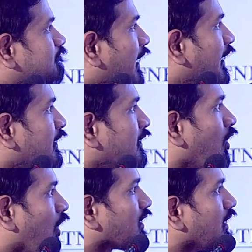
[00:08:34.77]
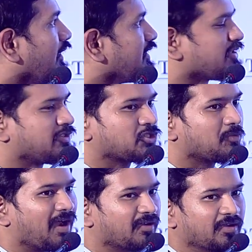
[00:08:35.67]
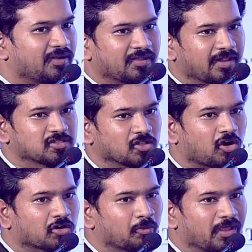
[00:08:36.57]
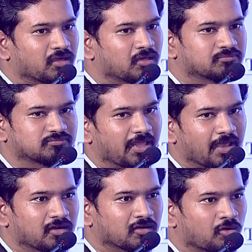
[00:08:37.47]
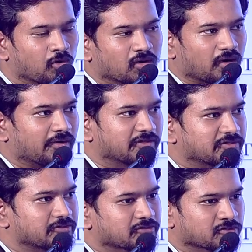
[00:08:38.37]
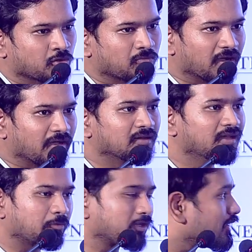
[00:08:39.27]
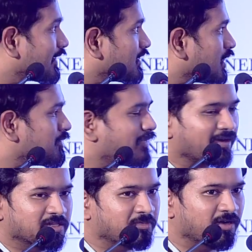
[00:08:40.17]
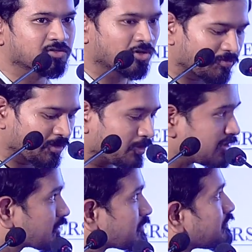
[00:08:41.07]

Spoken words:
In hot conditions, your battery degrades a lot quicker than in cold conditions. So again, without any thermal management, it's going to be worse.